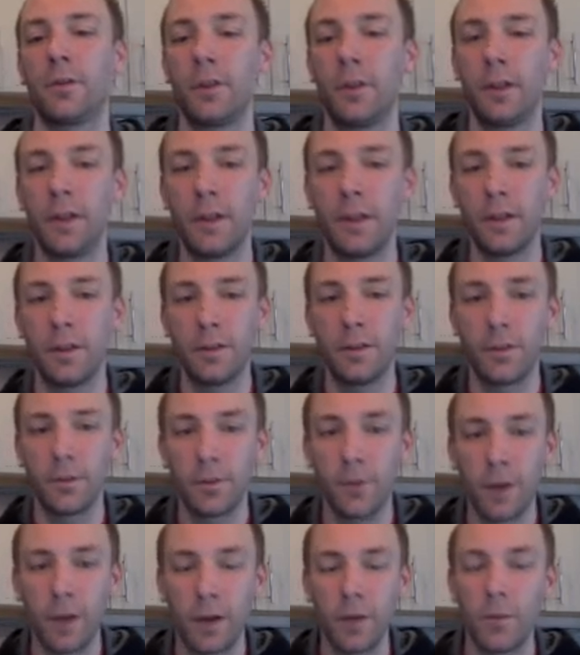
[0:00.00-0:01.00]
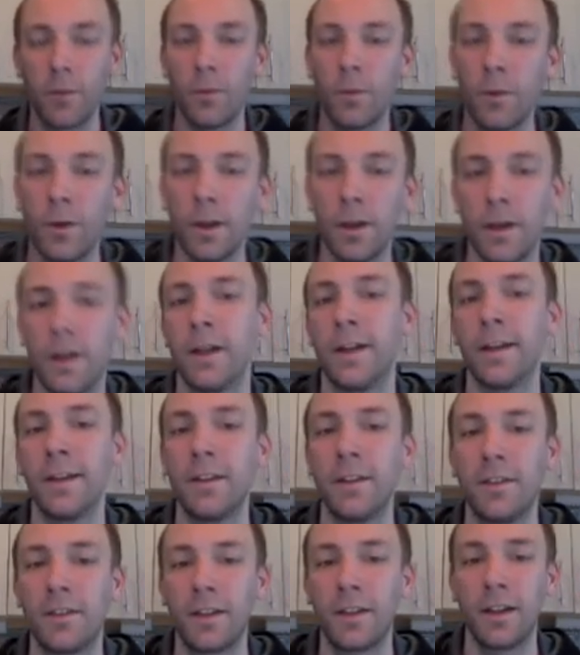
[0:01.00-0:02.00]
is, right? What
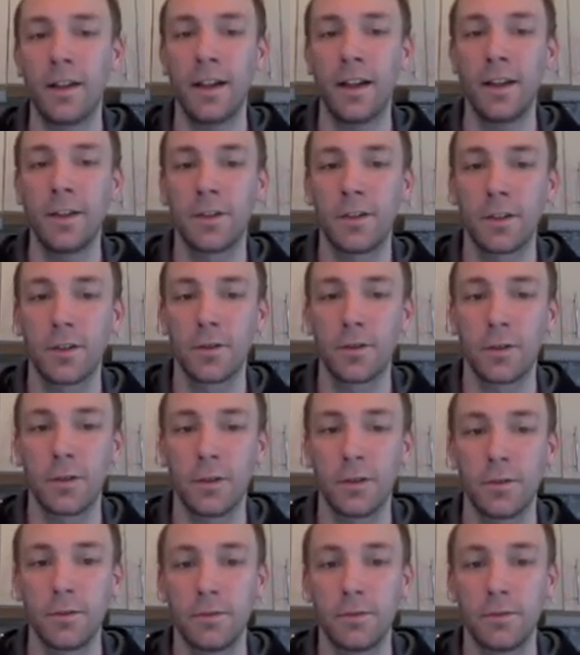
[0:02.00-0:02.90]
is an integral?